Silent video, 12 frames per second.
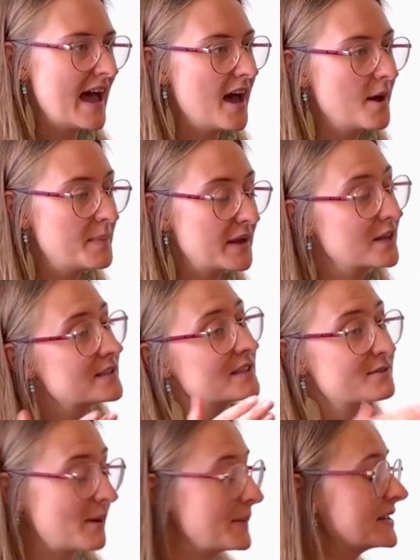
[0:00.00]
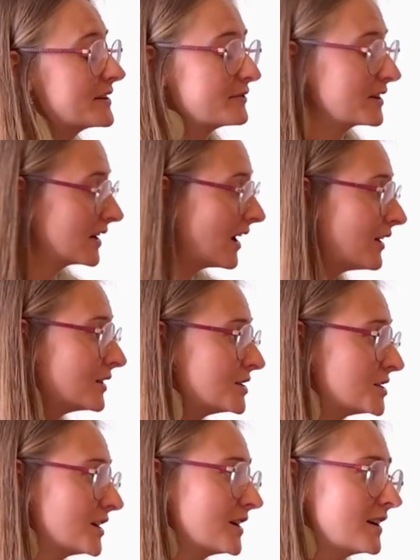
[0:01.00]
because it's from a different
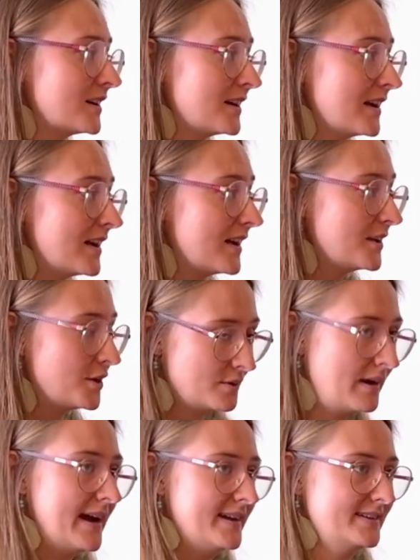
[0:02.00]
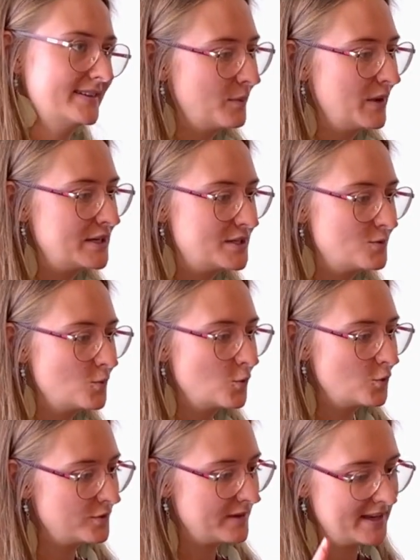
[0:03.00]
culture. You're right,
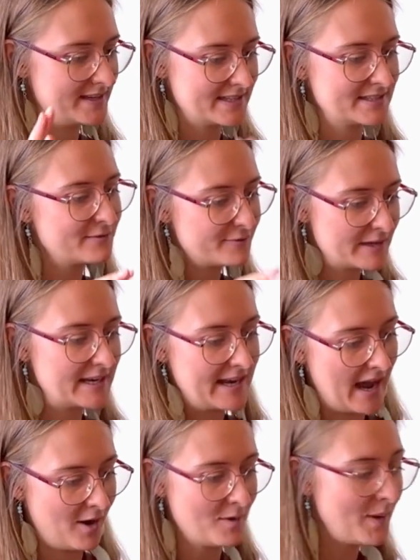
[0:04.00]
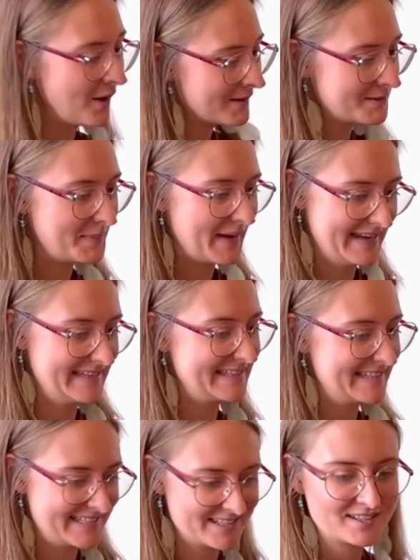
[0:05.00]
it doesn't fit in our box, but
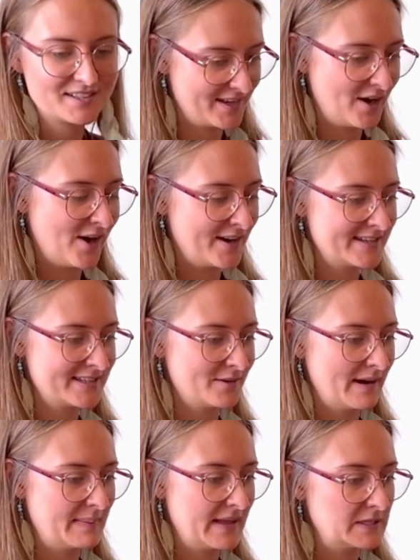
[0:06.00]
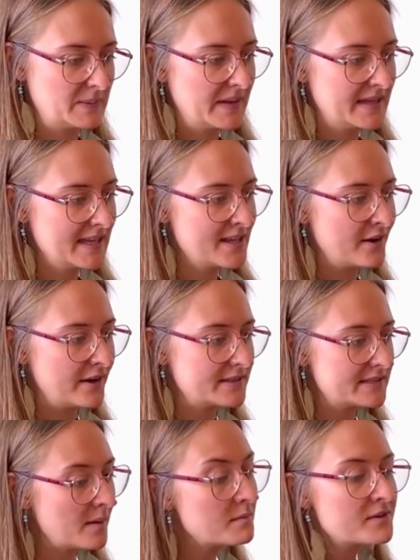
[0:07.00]
it's still, their heart is in the right place. But then there are
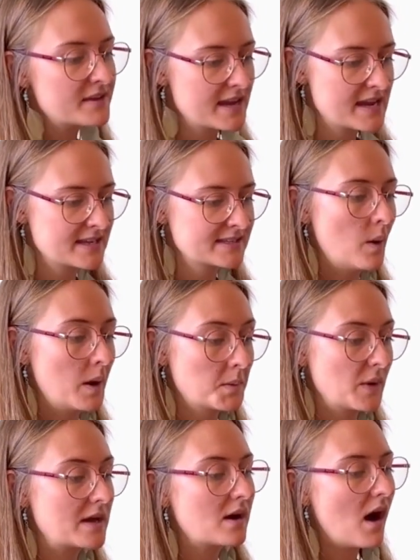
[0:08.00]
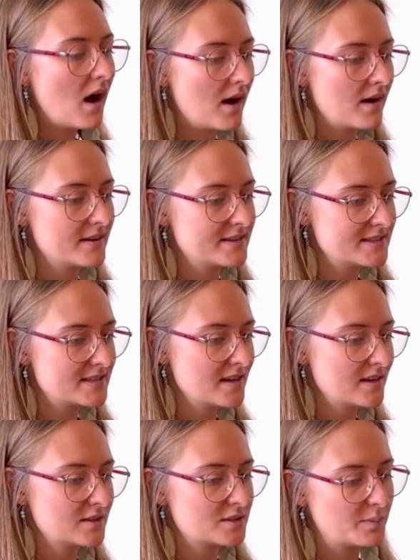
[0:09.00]
some things where we can't
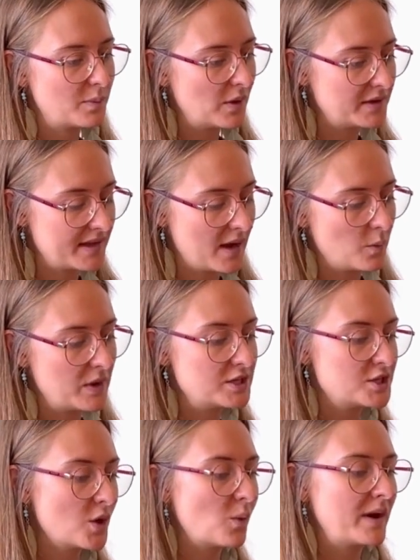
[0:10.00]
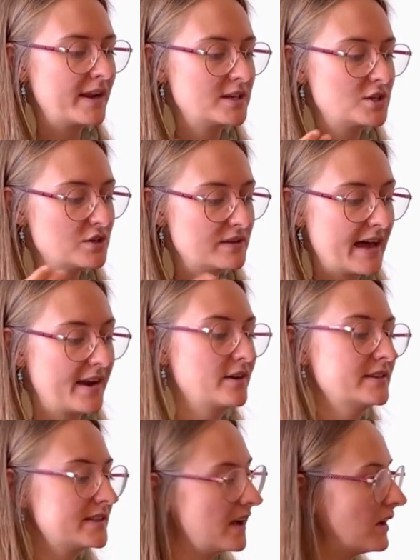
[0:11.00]
support that, we don't want to do that
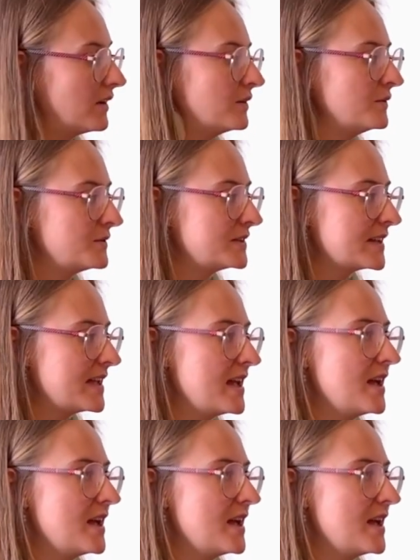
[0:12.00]
ourselves,